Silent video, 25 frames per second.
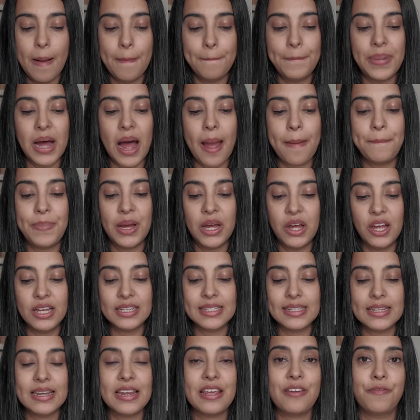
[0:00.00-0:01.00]
But I
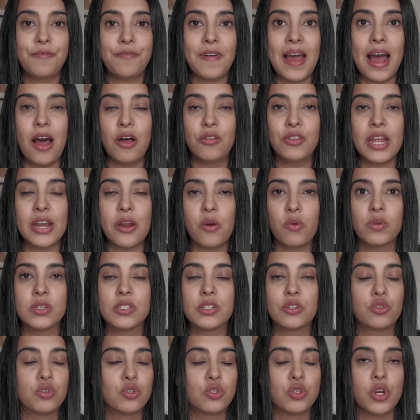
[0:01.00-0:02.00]
personally found that it
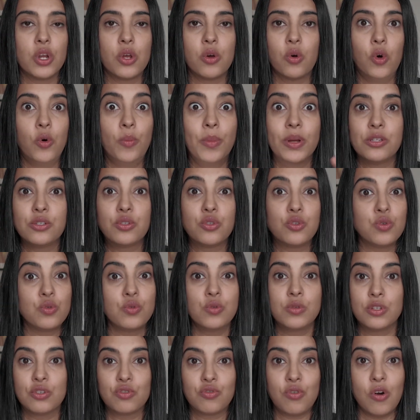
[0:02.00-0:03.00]
was almost too
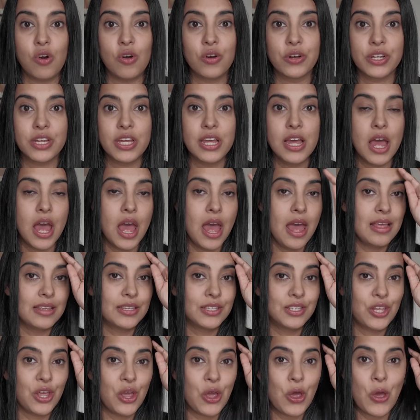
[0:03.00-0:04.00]
strong.
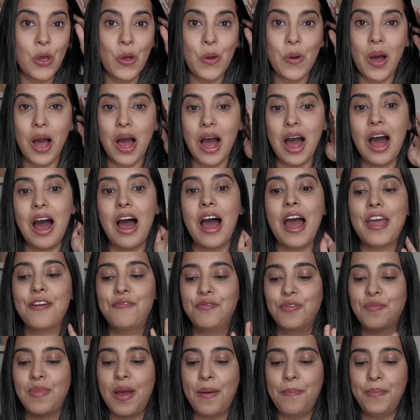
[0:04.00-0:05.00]
So I
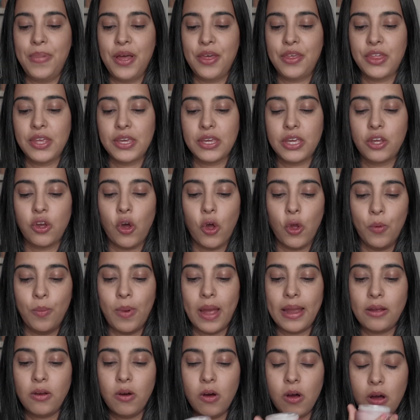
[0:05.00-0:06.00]
remember thinking, oh
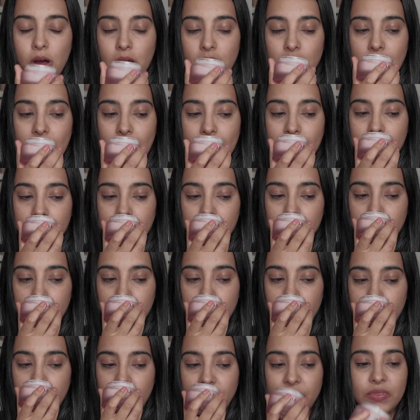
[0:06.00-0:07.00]
my God, like,
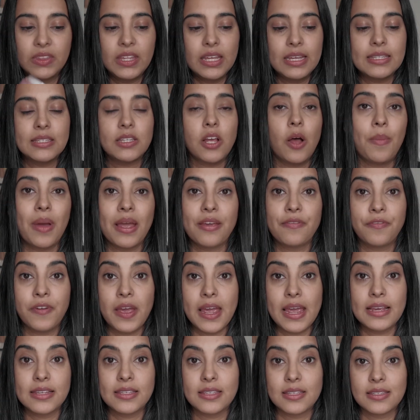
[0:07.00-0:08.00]
this on my
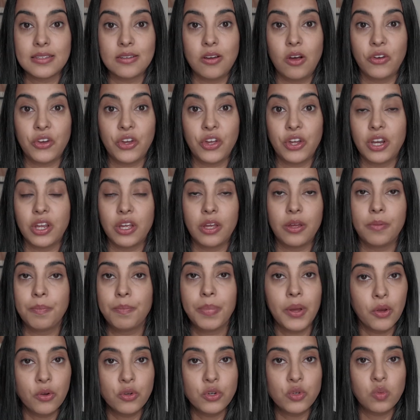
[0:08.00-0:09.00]
face is not gonna
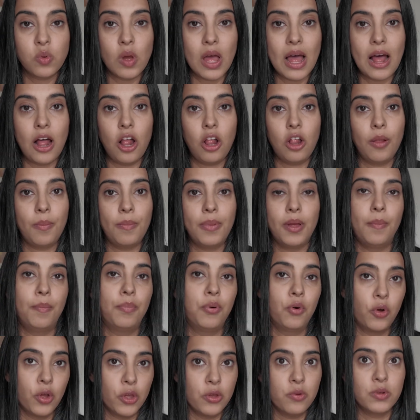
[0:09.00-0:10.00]
bode well, but
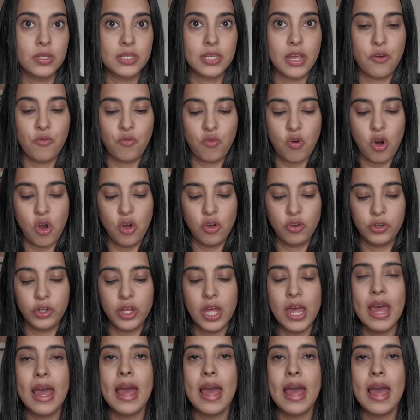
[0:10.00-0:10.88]
boy, was I wrong.